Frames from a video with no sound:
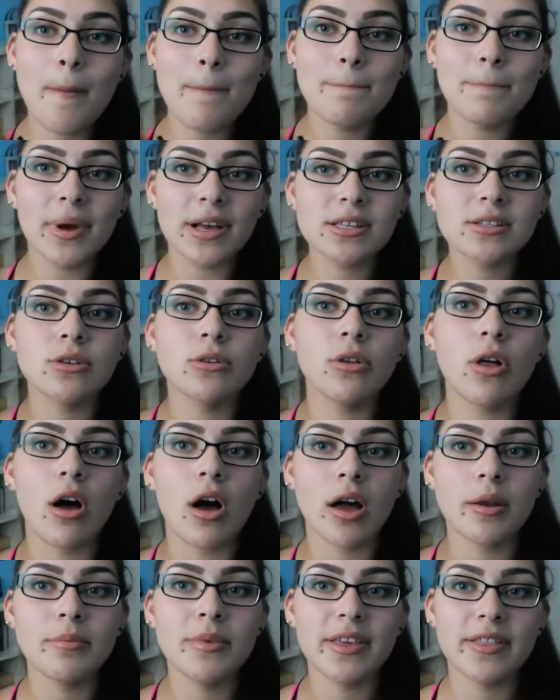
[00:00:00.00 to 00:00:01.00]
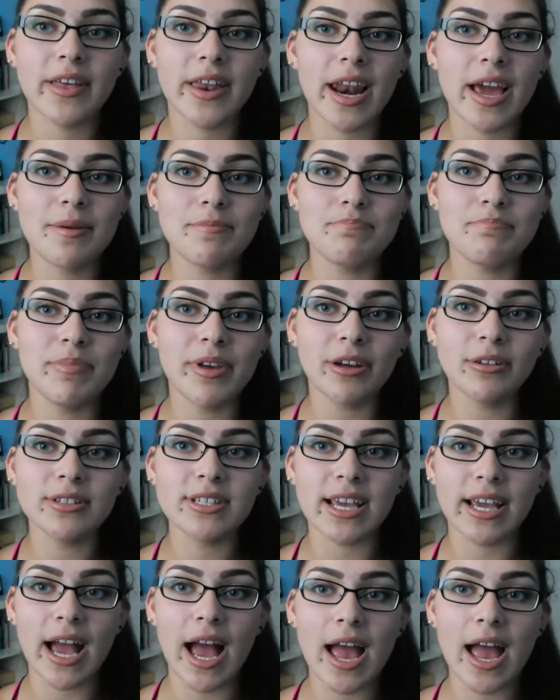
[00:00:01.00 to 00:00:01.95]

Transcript: muscle on me that I'm building.